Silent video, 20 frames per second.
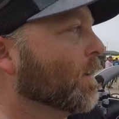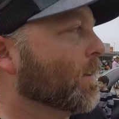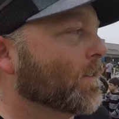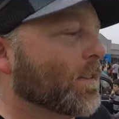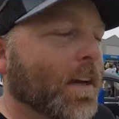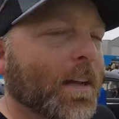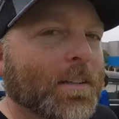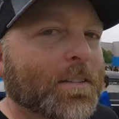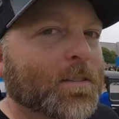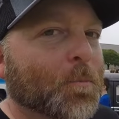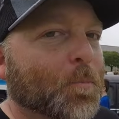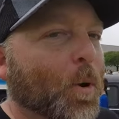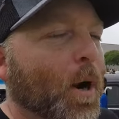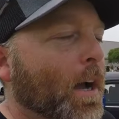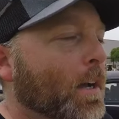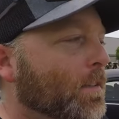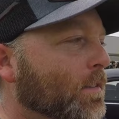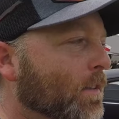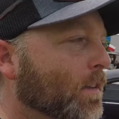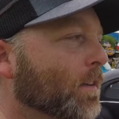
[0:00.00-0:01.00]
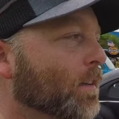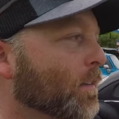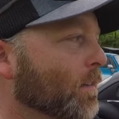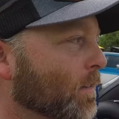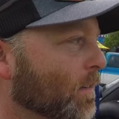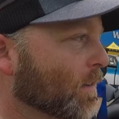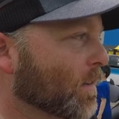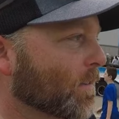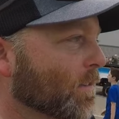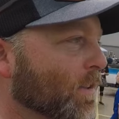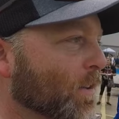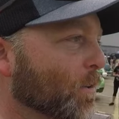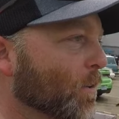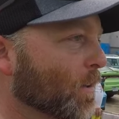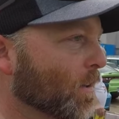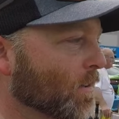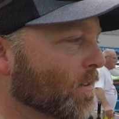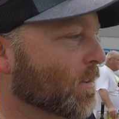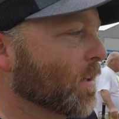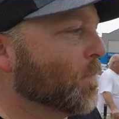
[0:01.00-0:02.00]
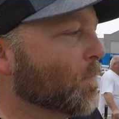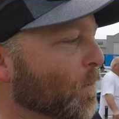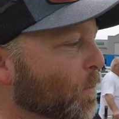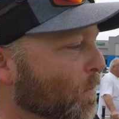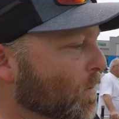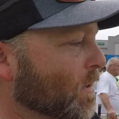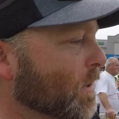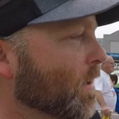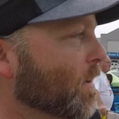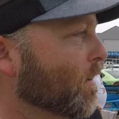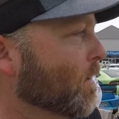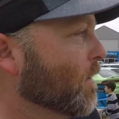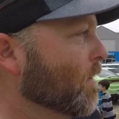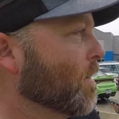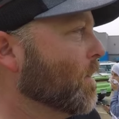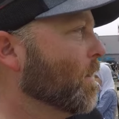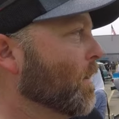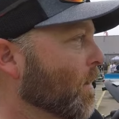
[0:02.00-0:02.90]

It's kind of surprising considering the stuff that was here.